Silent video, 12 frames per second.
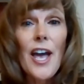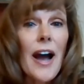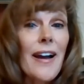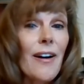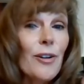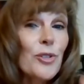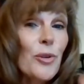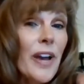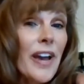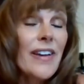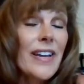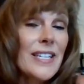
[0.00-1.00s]
I also
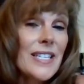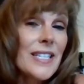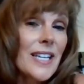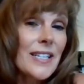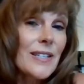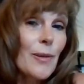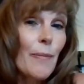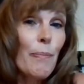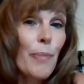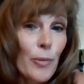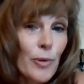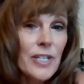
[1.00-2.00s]
have a 6th
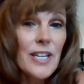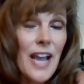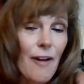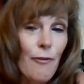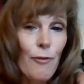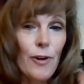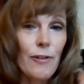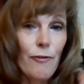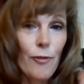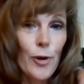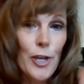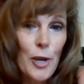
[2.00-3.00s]
bonus F word
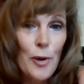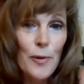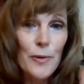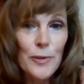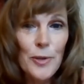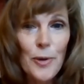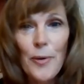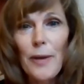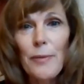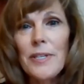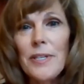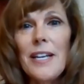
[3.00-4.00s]
for you. So I
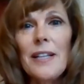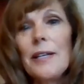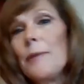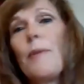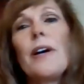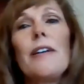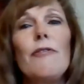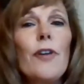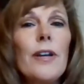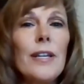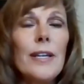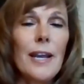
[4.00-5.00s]
was telling my
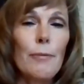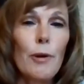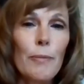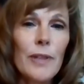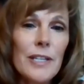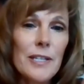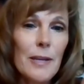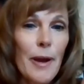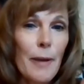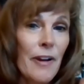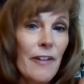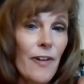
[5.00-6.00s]
friend and neighbor, Melissa,
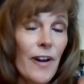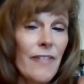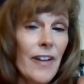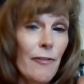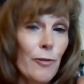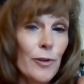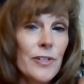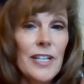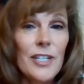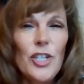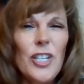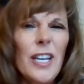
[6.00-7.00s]
about my 5 F words,
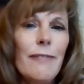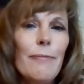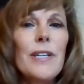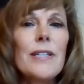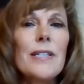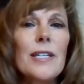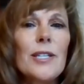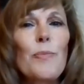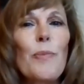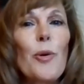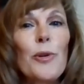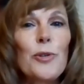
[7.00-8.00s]
and she gave me a 6th
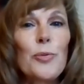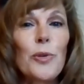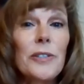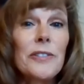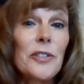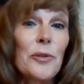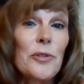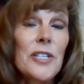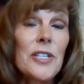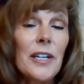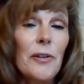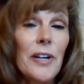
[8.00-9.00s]
bonus word. So
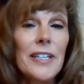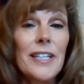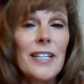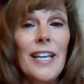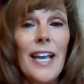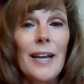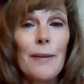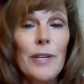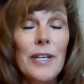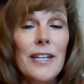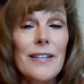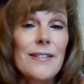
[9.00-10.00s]
stick around to the end
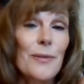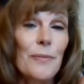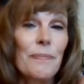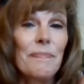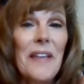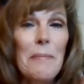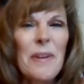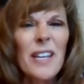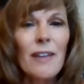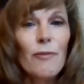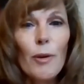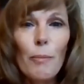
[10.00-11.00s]
because I'm going to
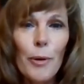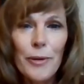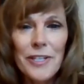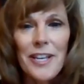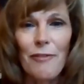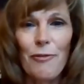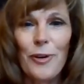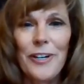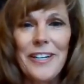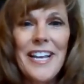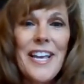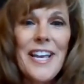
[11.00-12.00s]
give you a bonus F
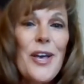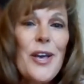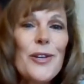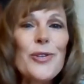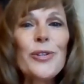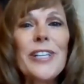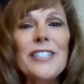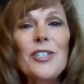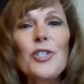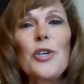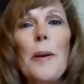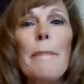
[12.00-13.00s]
word. So
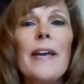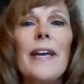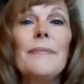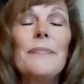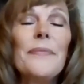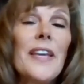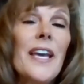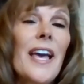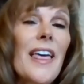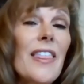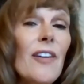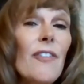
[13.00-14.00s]
let's jump in.
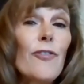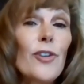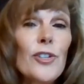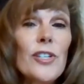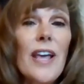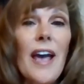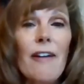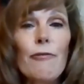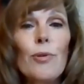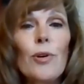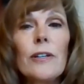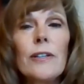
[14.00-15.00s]
The first
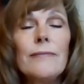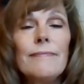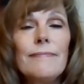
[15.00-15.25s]
F word,